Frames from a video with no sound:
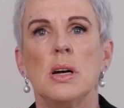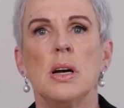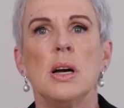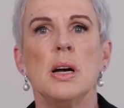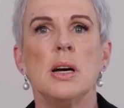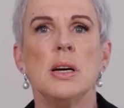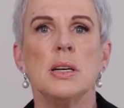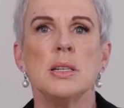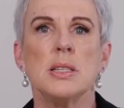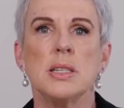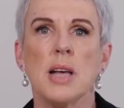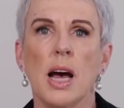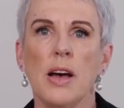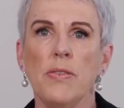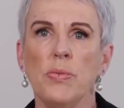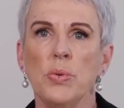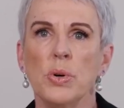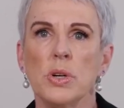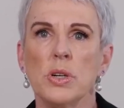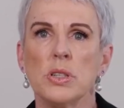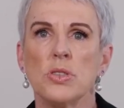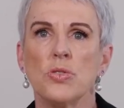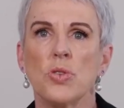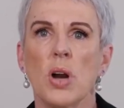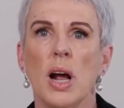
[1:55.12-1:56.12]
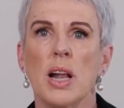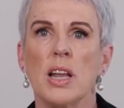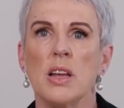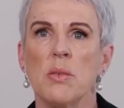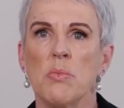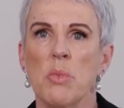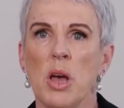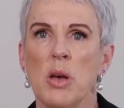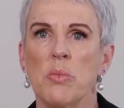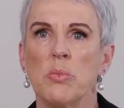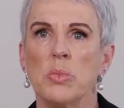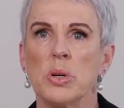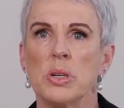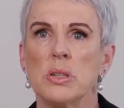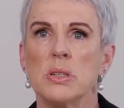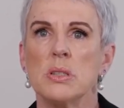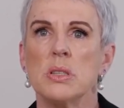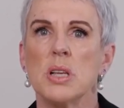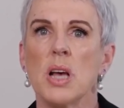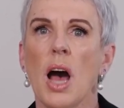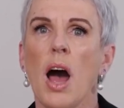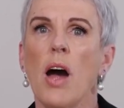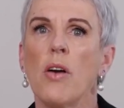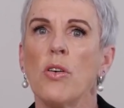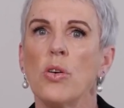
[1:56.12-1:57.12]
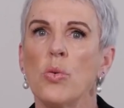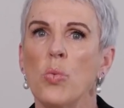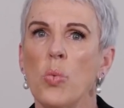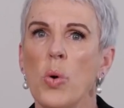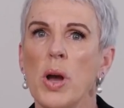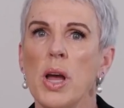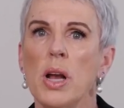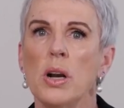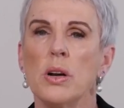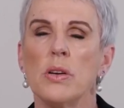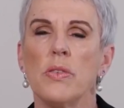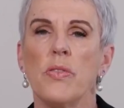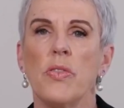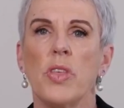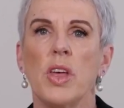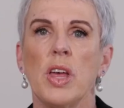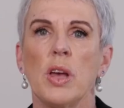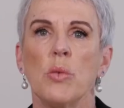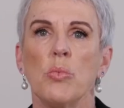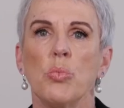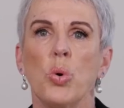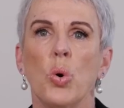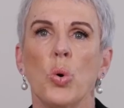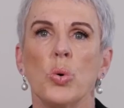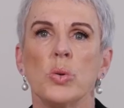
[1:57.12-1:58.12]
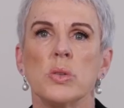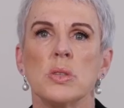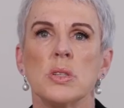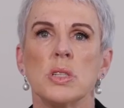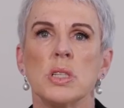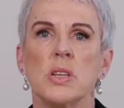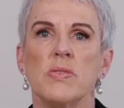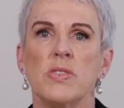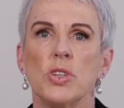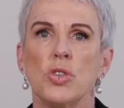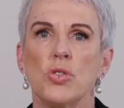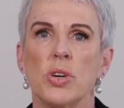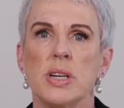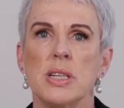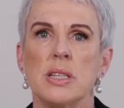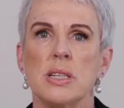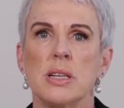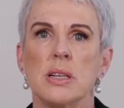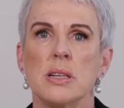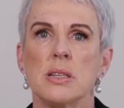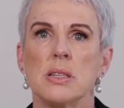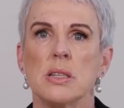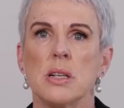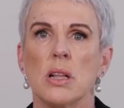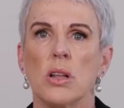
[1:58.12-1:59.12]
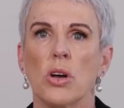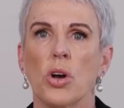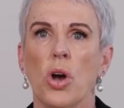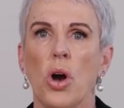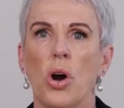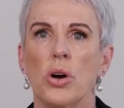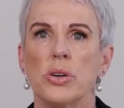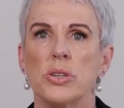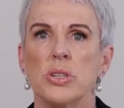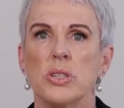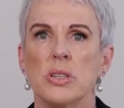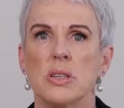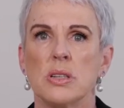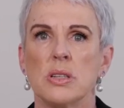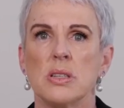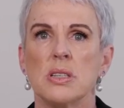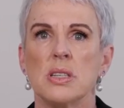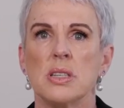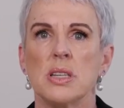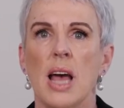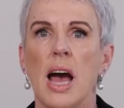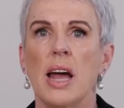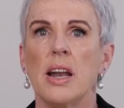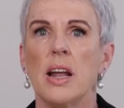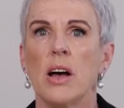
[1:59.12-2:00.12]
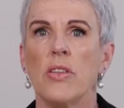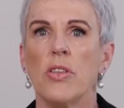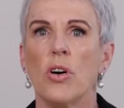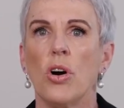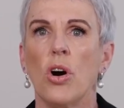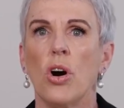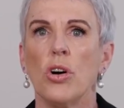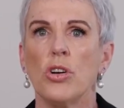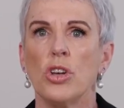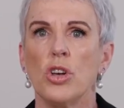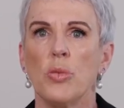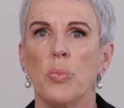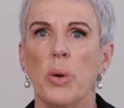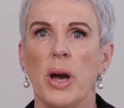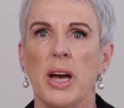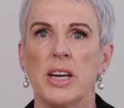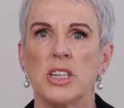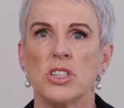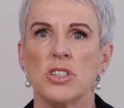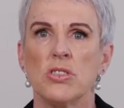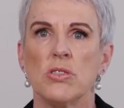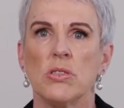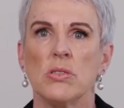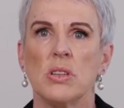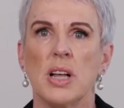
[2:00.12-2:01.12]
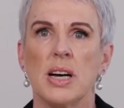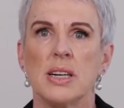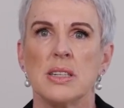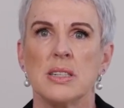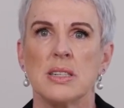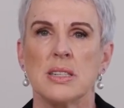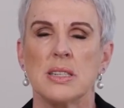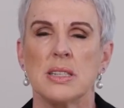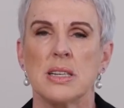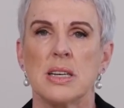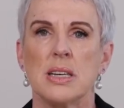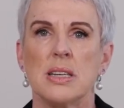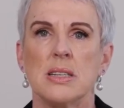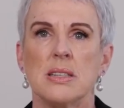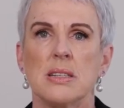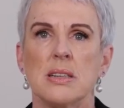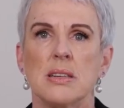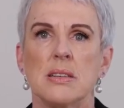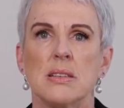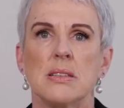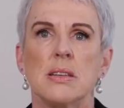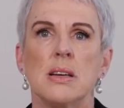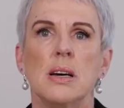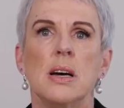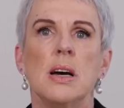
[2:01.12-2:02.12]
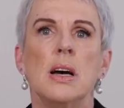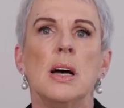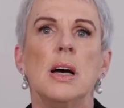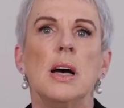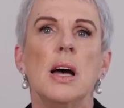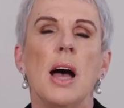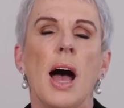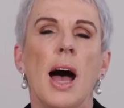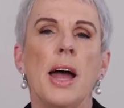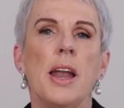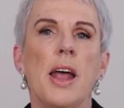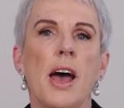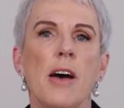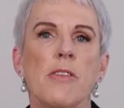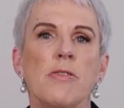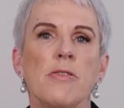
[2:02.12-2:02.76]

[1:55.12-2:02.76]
Safe Work Australia members are aware of the importance of addressing silicosis and other occupational lung diseases and have